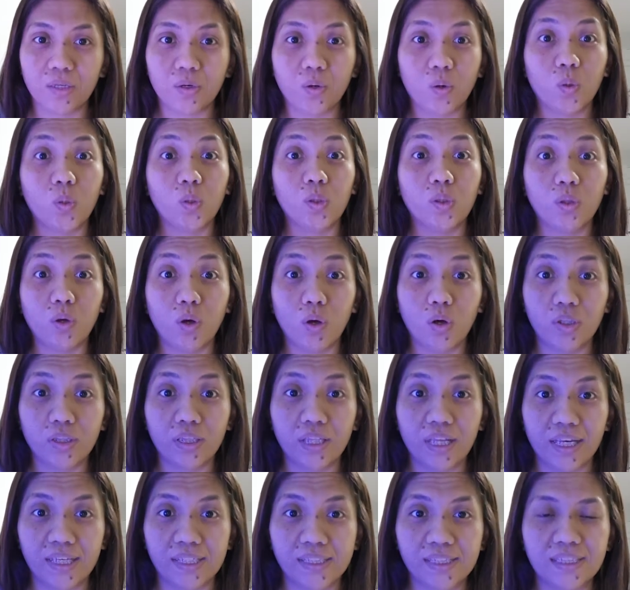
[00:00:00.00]
called
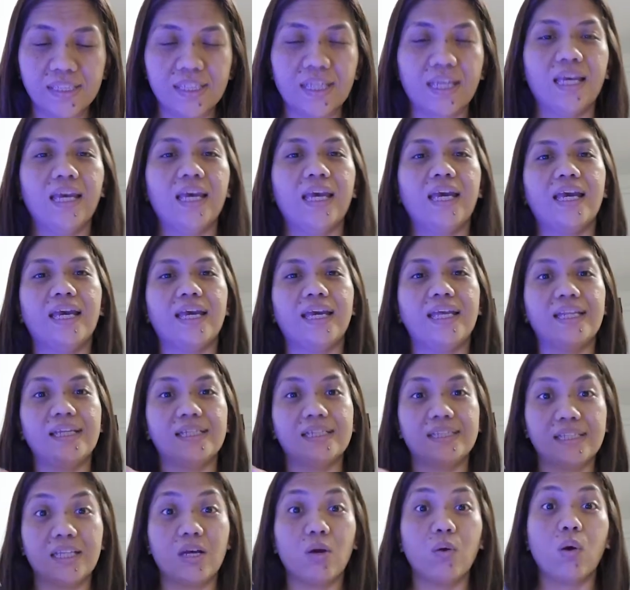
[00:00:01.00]
Odesk and
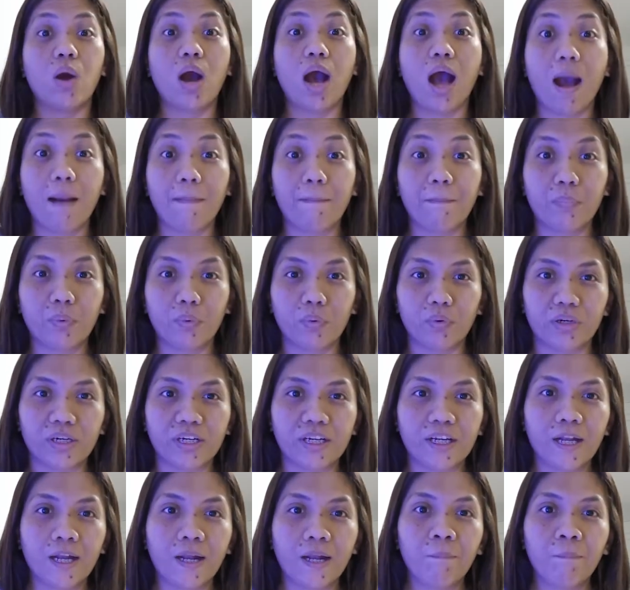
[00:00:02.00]
it's now Upwork.